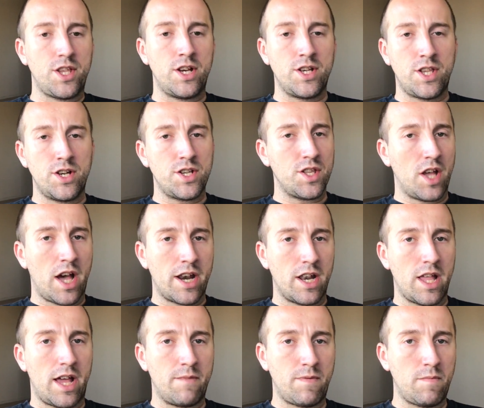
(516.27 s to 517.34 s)
There's not a
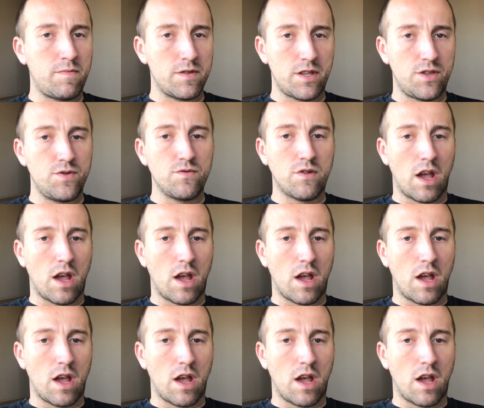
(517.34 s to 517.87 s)
lot of people that do